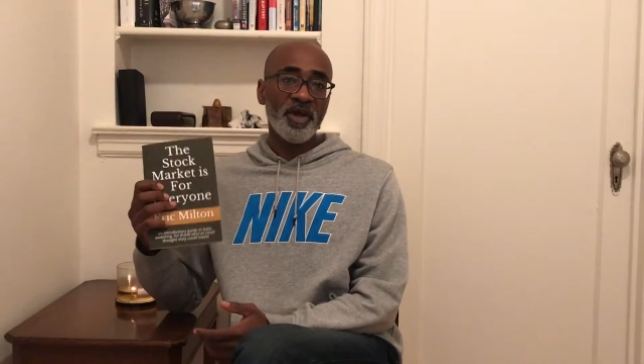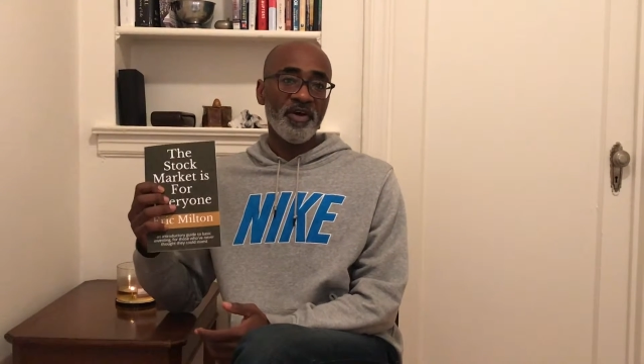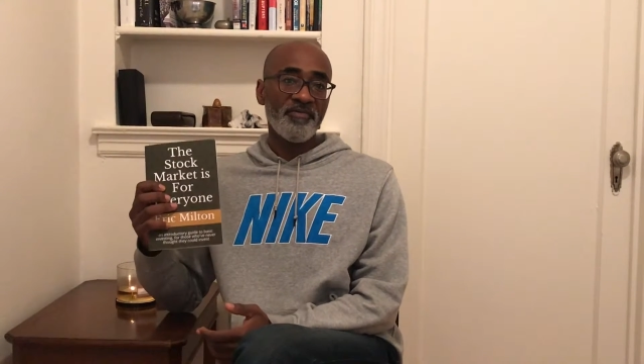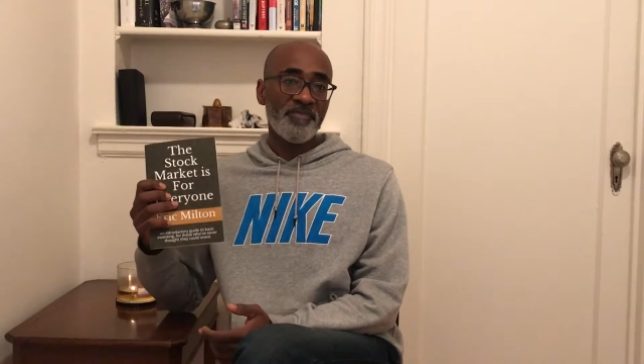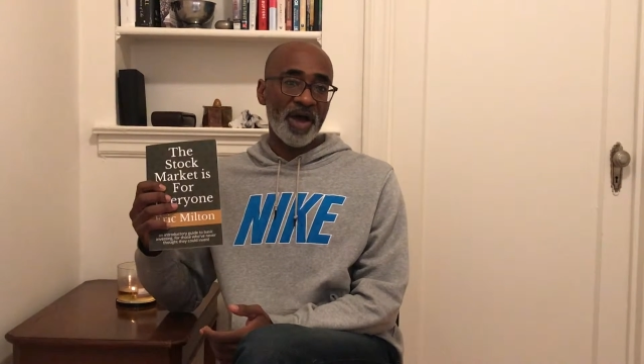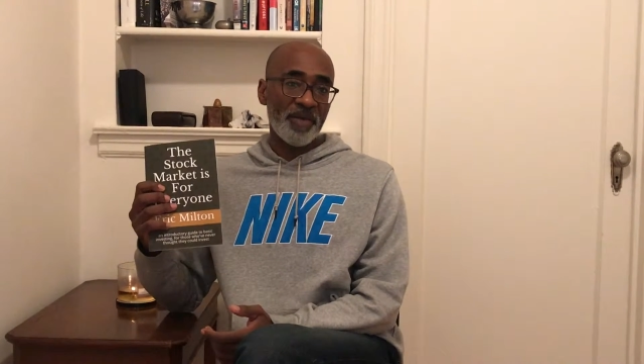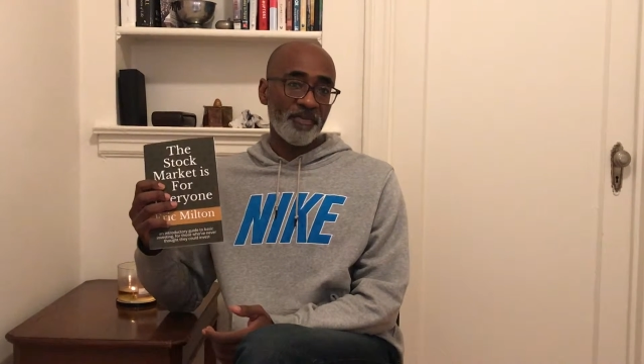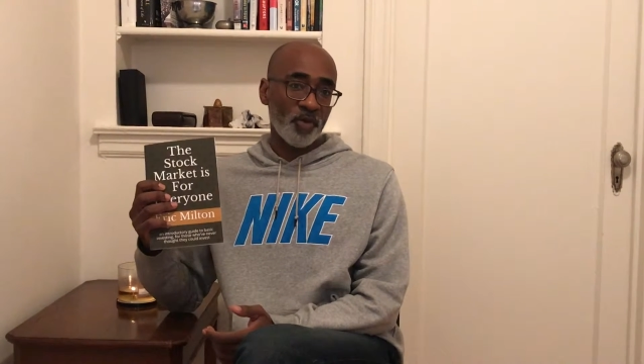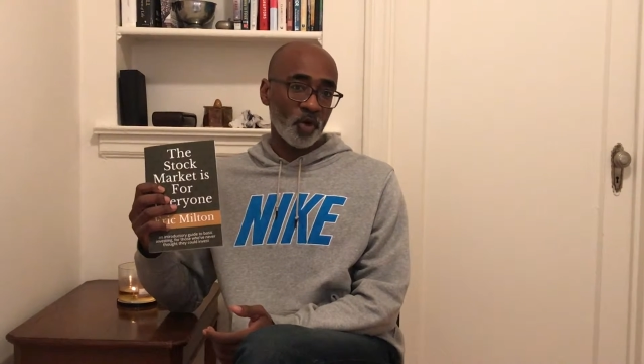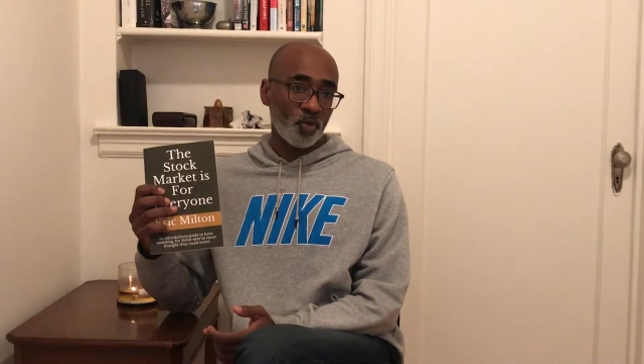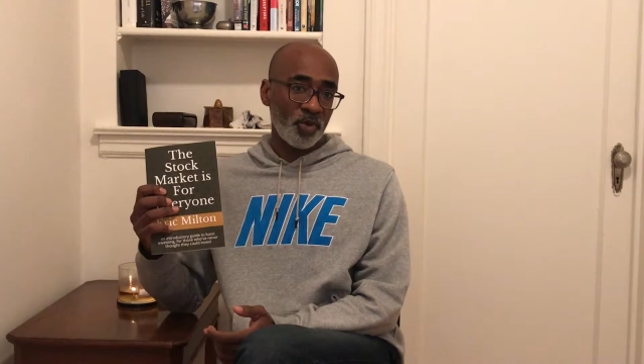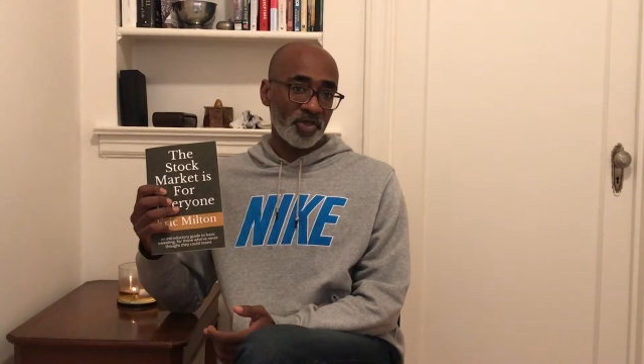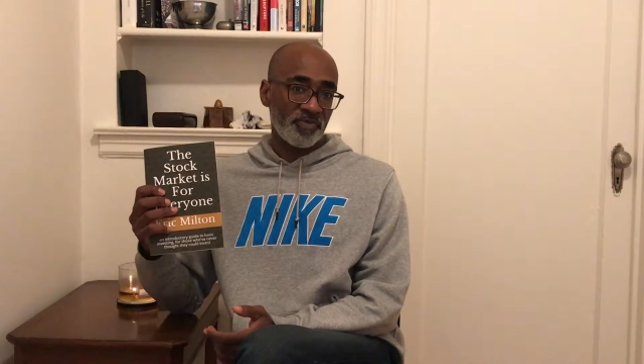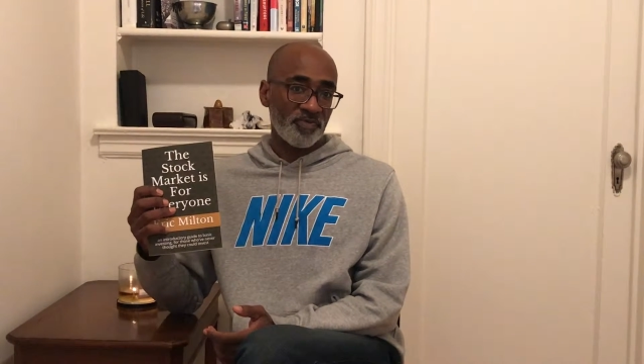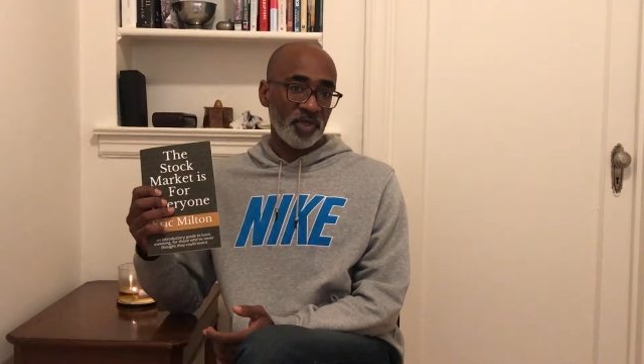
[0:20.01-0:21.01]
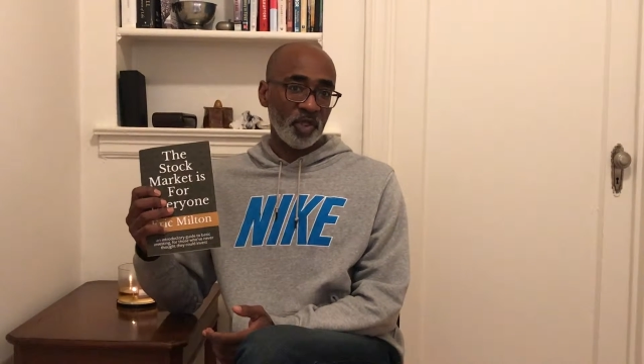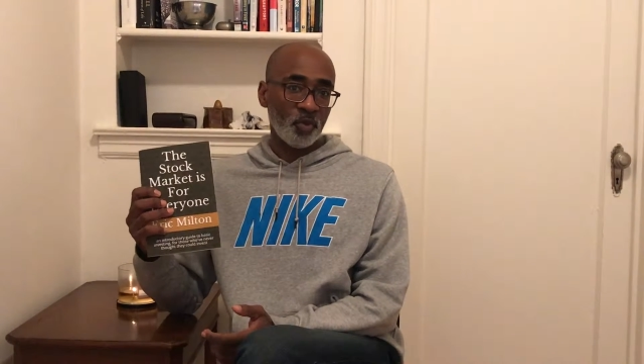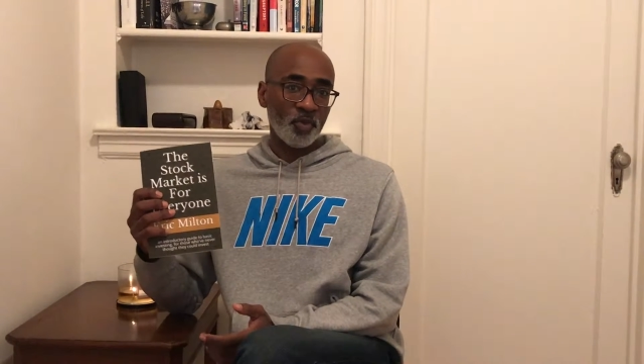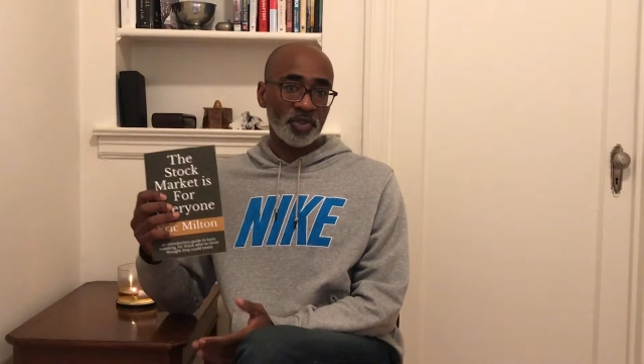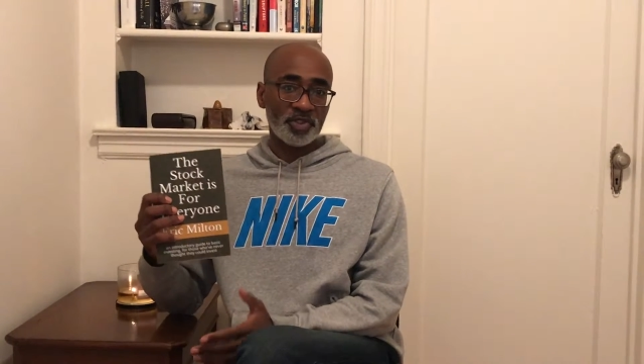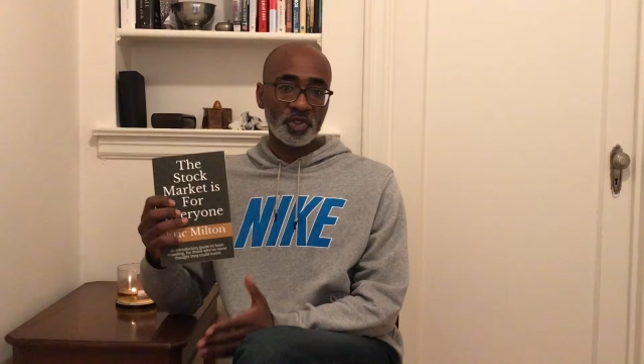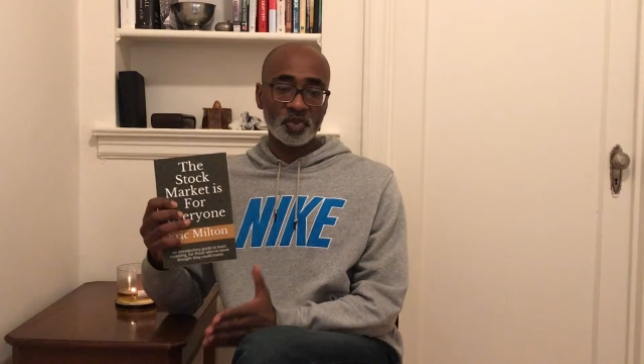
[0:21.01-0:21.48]
of my book with me,
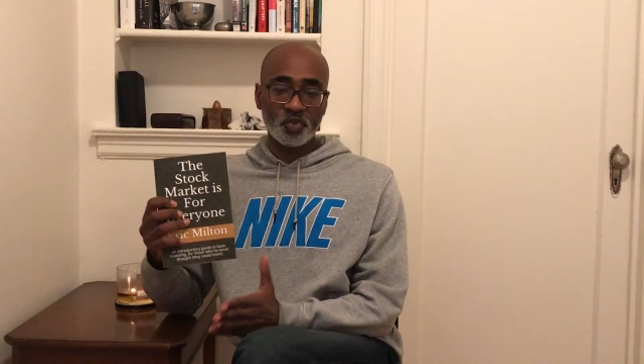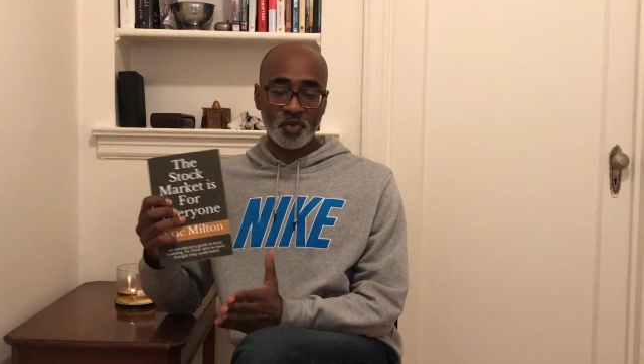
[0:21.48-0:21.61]
which is